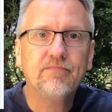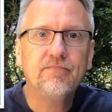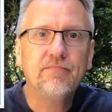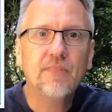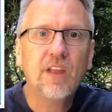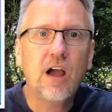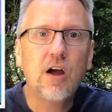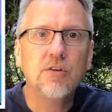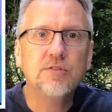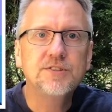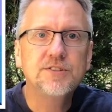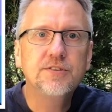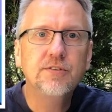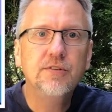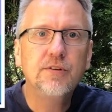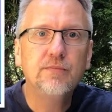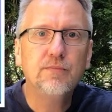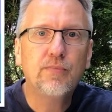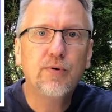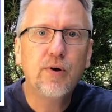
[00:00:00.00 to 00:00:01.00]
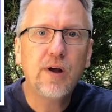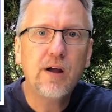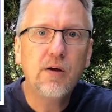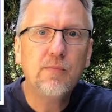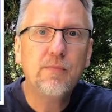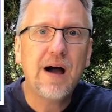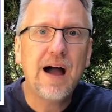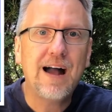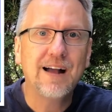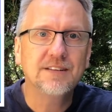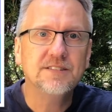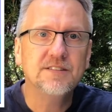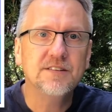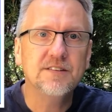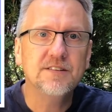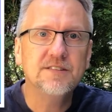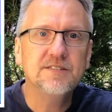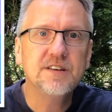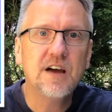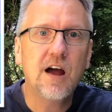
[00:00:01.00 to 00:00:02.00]
our student prayer
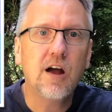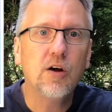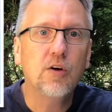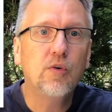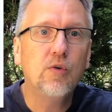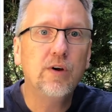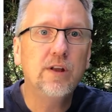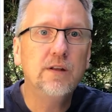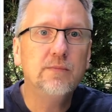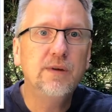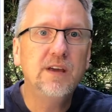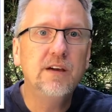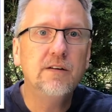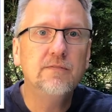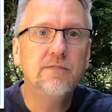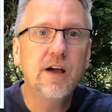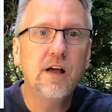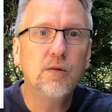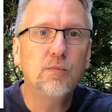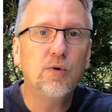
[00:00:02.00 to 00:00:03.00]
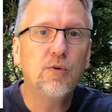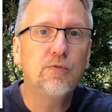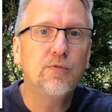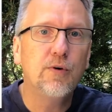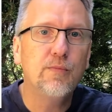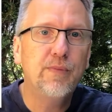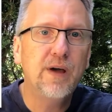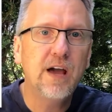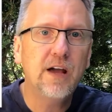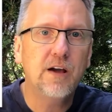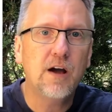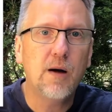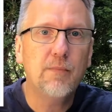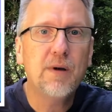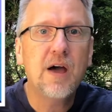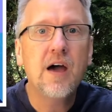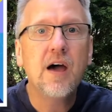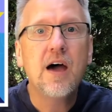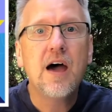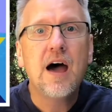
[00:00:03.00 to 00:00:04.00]
boxes are going to be available for pickup
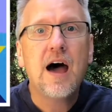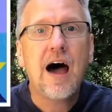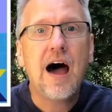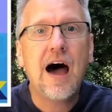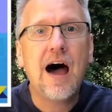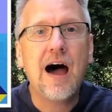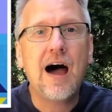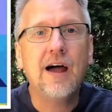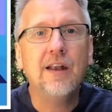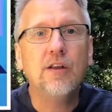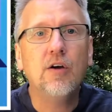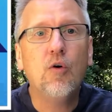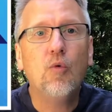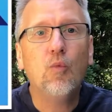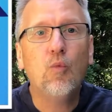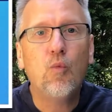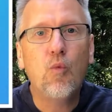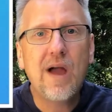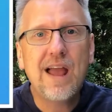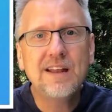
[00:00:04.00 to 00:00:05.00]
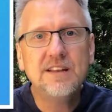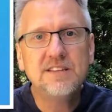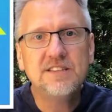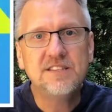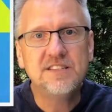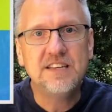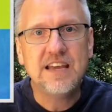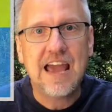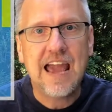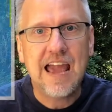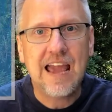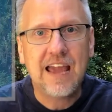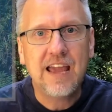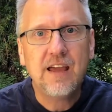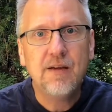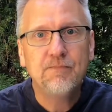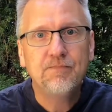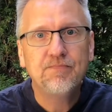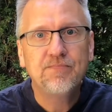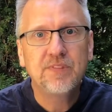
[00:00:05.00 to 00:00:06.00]
on Wednesday
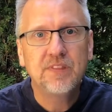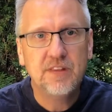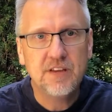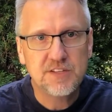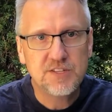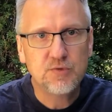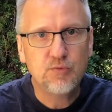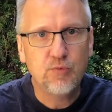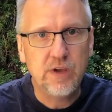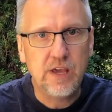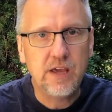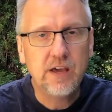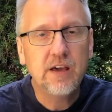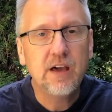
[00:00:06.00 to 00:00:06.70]
this week.